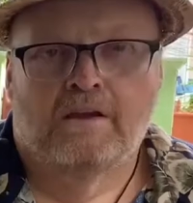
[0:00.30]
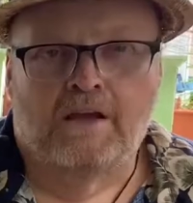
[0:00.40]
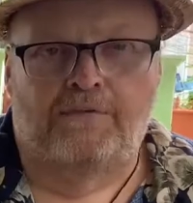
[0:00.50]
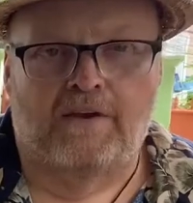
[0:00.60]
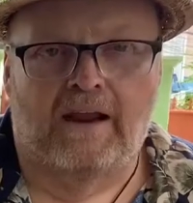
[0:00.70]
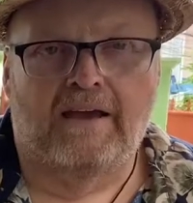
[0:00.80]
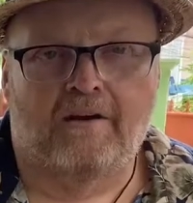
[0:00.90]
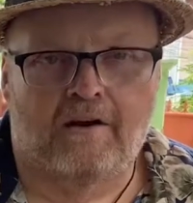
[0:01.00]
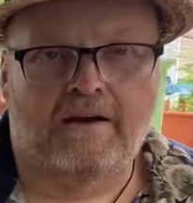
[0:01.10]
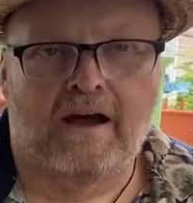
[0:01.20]
If you like
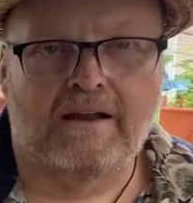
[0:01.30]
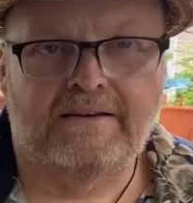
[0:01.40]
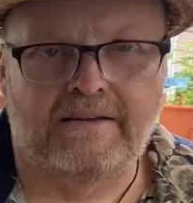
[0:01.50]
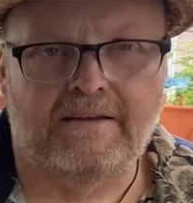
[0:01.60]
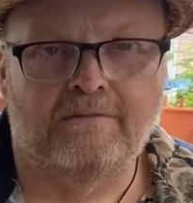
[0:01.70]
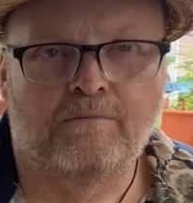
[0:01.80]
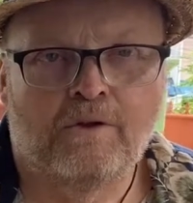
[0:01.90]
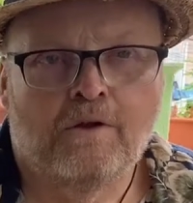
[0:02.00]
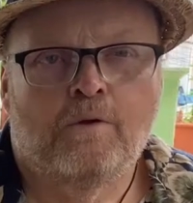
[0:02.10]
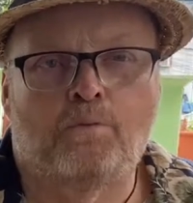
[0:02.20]
our content,
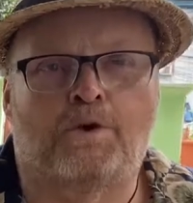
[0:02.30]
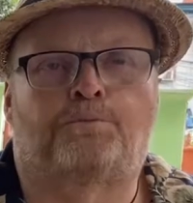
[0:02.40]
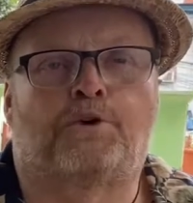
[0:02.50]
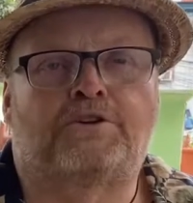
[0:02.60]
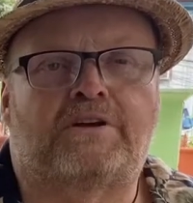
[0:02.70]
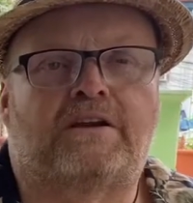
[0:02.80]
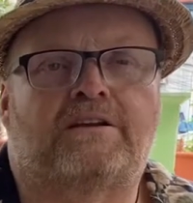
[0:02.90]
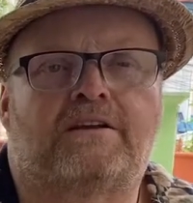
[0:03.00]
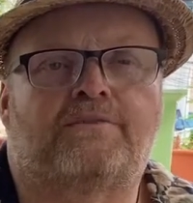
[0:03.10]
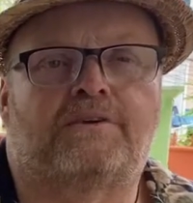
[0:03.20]
we'd appreciate
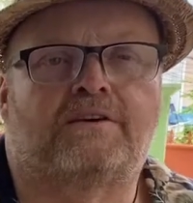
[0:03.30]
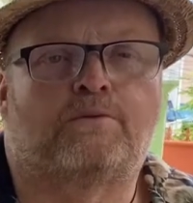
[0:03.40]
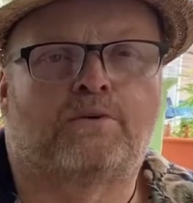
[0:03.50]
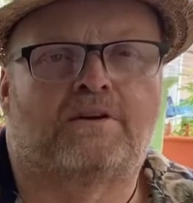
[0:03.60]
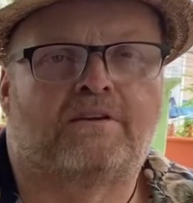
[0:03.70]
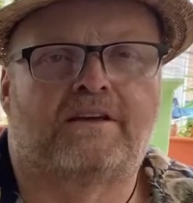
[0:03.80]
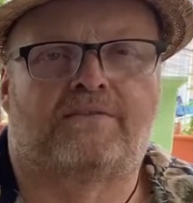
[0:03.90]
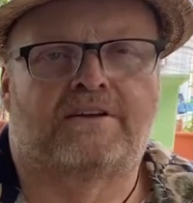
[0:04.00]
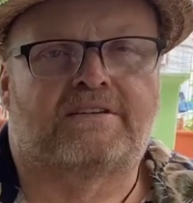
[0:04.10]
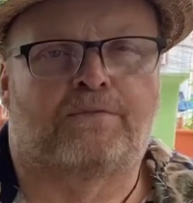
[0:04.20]
it if you would
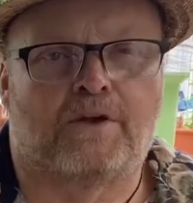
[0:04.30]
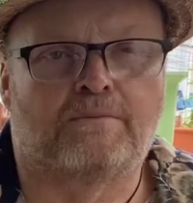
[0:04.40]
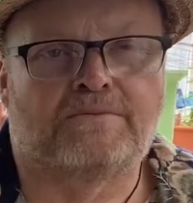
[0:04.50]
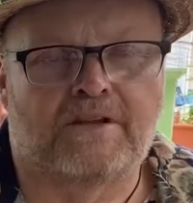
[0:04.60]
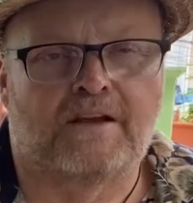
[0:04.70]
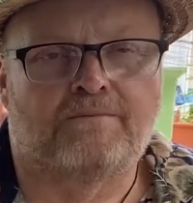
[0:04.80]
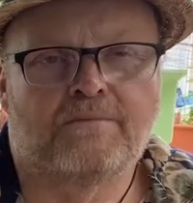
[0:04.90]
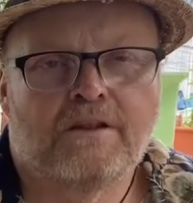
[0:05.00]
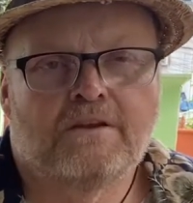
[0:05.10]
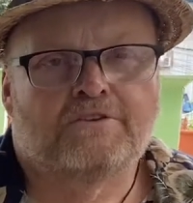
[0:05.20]
give us a thumbs up,
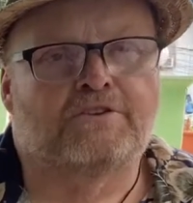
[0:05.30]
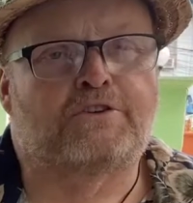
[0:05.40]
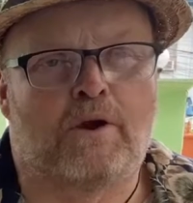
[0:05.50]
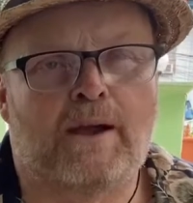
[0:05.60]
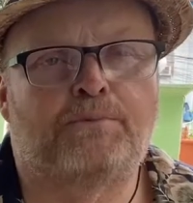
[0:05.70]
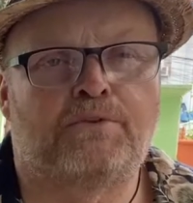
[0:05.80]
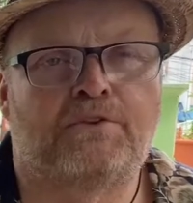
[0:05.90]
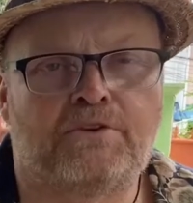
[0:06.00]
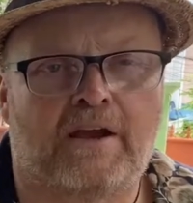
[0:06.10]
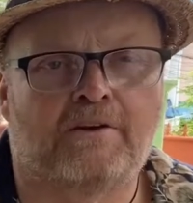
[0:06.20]
subscribe to
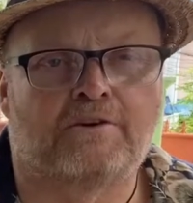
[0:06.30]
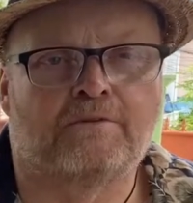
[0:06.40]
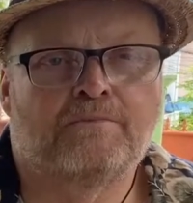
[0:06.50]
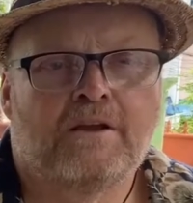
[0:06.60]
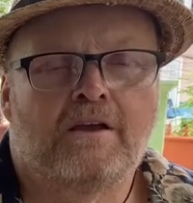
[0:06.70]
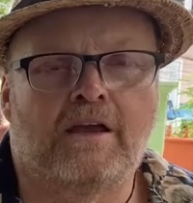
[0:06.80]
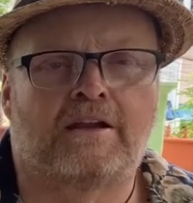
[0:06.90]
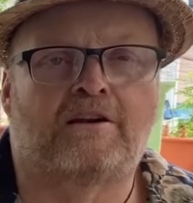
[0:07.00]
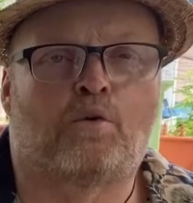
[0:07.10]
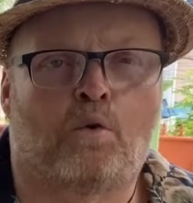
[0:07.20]
the channel,
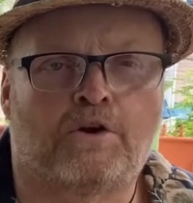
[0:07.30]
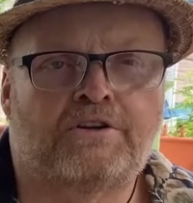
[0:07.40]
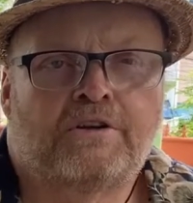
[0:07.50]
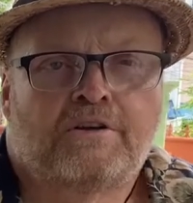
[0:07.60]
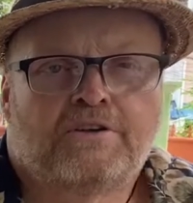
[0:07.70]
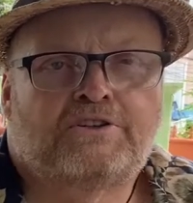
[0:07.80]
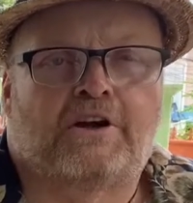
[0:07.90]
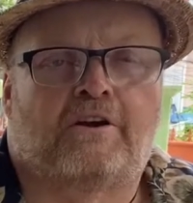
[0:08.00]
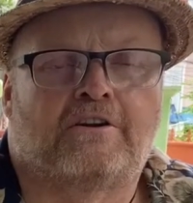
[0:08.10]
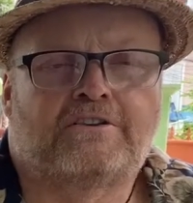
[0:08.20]
and of course,
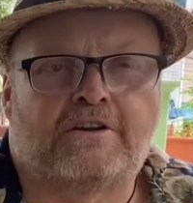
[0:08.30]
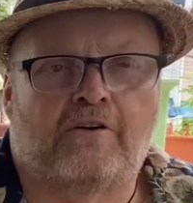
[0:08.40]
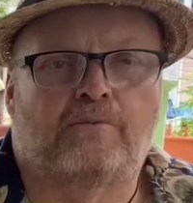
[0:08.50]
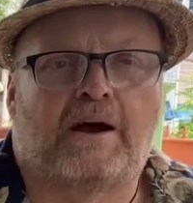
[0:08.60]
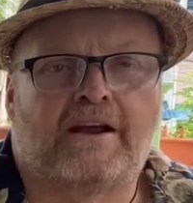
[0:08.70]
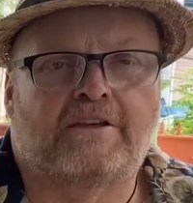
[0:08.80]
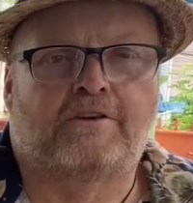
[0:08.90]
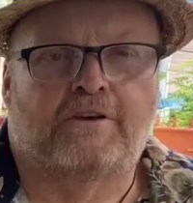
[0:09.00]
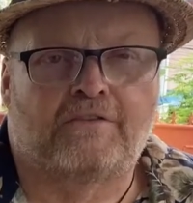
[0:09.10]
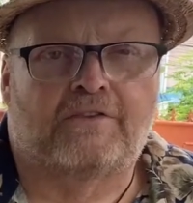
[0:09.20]
share us to everybody
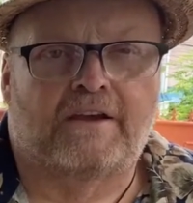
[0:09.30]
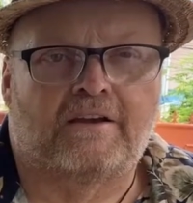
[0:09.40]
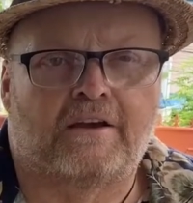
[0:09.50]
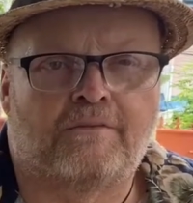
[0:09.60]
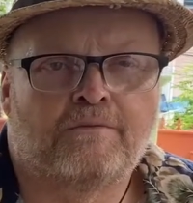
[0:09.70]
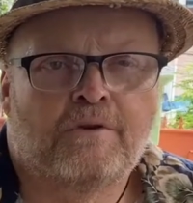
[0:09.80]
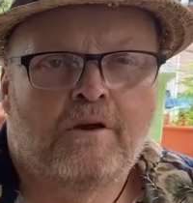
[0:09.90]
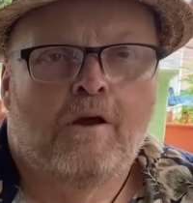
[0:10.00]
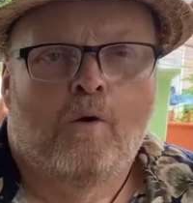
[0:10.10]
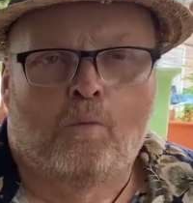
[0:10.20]
you can think
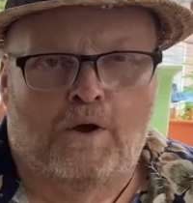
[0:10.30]
of.